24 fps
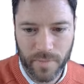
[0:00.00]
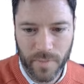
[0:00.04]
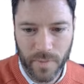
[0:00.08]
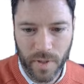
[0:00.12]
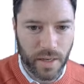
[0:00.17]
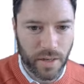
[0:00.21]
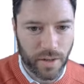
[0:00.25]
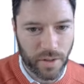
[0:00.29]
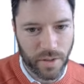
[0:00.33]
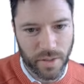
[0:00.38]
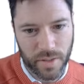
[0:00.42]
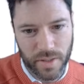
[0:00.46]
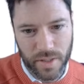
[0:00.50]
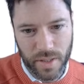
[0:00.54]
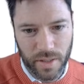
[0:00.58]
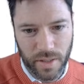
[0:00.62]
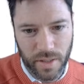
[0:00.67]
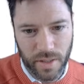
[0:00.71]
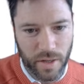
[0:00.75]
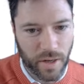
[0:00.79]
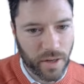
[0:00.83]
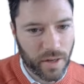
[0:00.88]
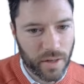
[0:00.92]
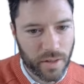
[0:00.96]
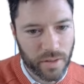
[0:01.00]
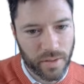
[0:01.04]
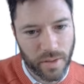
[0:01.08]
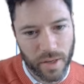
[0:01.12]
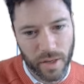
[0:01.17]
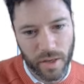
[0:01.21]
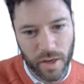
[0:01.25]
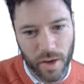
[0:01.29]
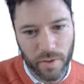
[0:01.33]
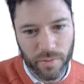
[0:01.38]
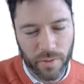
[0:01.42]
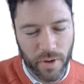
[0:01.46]
And you can see here,
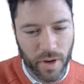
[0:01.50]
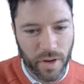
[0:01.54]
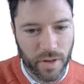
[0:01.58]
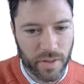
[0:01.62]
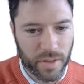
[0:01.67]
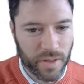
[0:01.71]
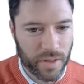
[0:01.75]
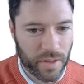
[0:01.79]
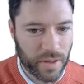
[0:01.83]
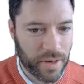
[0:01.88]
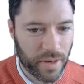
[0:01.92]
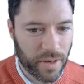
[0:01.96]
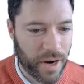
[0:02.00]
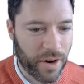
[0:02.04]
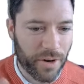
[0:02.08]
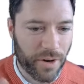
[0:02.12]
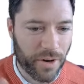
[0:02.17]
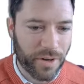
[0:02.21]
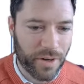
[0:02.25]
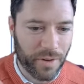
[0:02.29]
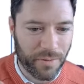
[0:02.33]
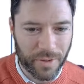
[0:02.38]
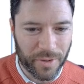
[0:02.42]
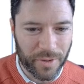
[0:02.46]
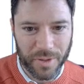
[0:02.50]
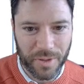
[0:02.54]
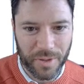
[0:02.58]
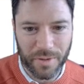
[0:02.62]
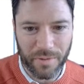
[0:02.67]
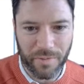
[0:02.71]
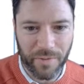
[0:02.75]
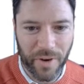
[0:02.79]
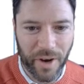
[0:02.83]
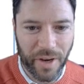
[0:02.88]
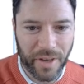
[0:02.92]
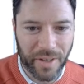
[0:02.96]
like I've got an error. If it
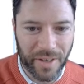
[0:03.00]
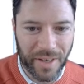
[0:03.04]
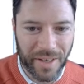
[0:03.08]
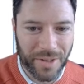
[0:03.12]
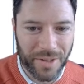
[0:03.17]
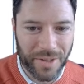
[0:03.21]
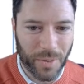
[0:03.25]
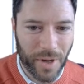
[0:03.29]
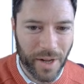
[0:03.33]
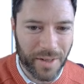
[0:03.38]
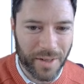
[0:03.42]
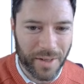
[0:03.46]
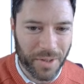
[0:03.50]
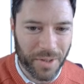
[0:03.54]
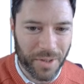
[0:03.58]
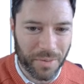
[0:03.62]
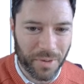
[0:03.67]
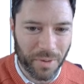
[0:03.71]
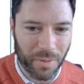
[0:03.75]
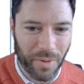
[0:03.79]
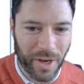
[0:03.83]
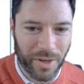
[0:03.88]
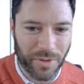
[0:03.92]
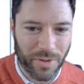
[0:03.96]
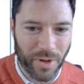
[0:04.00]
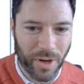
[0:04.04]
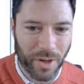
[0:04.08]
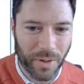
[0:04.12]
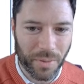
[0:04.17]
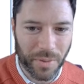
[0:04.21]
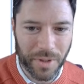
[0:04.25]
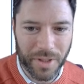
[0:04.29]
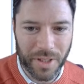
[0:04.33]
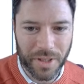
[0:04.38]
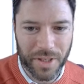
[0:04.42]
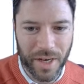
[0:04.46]
doesn't find this, well, something went wrong
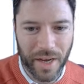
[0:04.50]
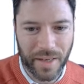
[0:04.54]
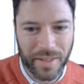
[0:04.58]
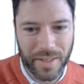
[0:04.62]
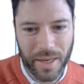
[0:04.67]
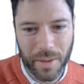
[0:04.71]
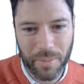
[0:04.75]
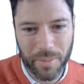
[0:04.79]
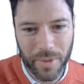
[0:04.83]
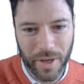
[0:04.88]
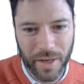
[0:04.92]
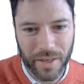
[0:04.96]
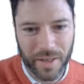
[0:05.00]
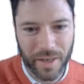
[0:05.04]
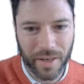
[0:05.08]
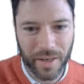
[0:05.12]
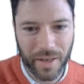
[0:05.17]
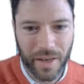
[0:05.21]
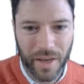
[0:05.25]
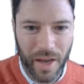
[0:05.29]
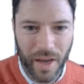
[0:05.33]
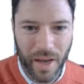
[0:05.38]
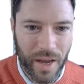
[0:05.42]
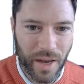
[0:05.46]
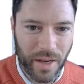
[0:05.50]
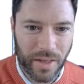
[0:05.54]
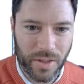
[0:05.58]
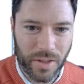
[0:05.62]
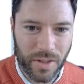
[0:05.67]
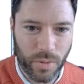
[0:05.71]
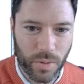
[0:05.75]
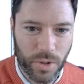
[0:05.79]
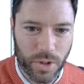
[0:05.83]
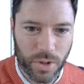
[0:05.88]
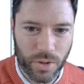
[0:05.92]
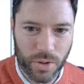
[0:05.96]
with the chat templating,
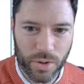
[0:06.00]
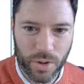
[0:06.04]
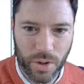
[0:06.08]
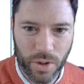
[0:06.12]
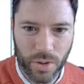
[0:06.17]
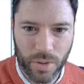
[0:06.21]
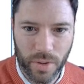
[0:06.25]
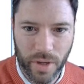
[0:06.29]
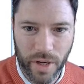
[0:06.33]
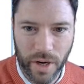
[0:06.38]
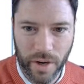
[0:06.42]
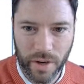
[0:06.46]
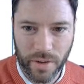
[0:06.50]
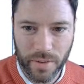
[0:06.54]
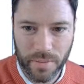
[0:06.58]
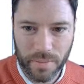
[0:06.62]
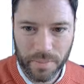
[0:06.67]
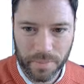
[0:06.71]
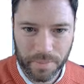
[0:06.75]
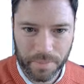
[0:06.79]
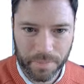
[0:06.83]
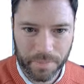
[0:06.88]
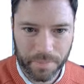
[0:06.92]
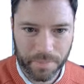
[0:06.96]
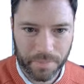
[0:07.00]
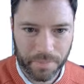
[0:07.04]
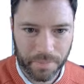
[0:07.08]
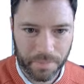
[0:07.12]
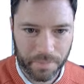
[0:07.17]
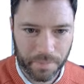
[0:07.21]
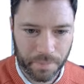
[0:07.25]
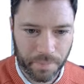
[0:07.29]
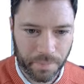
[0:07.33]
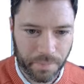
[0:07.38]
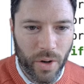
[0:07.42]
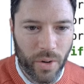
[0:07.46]
so we should throw an error.
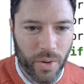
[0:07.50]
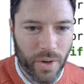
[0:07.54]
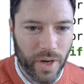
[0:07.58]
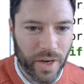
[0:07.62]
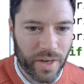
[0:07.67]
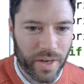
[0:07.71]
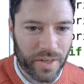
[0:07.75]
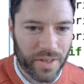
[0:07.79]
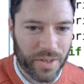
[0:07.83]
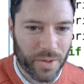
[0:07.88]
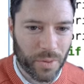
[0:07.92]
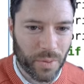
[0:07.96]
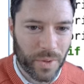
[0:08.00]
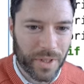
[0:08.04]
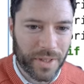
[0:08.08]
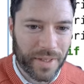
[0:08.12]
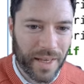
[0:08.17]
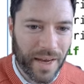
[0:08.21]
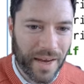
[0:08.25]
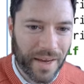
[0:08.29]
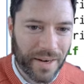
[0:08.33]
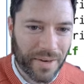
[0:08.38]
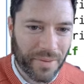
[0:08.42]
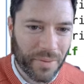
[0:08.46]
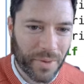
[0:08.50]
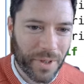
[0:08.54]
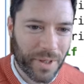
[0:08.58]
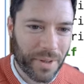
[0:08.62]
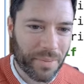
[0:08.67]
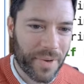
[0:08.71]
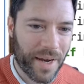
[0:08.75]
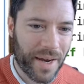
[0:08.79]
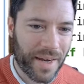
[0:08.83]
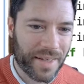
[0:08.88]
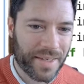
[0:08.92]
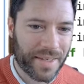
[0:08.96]
Okay, so with that, we
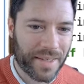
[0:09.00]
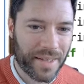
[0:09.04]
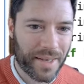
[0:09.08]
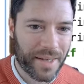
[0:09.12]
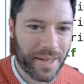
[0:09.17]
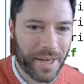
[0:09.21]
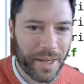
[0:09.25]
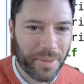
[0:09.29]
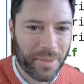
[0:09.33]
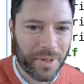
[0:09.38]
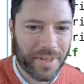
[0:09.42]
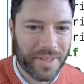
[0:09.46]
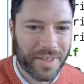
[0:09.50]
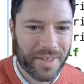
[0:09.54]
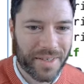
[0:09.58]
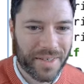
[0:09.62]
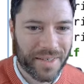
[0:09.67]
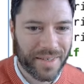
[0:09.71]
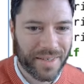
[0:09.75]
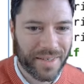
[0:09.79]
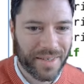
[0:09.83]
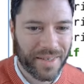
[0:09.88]
can pass the labels